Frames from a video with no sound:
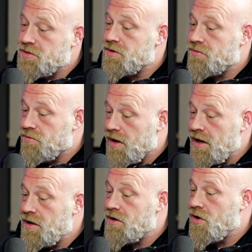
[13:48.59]
with the
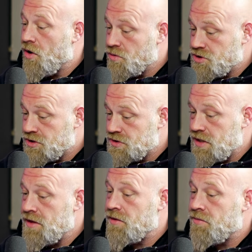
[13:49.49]
right coaches
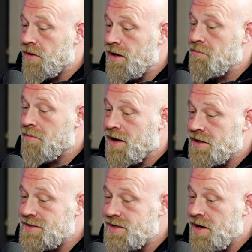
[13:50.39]
and the right
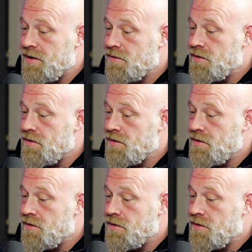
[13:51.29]
mindset,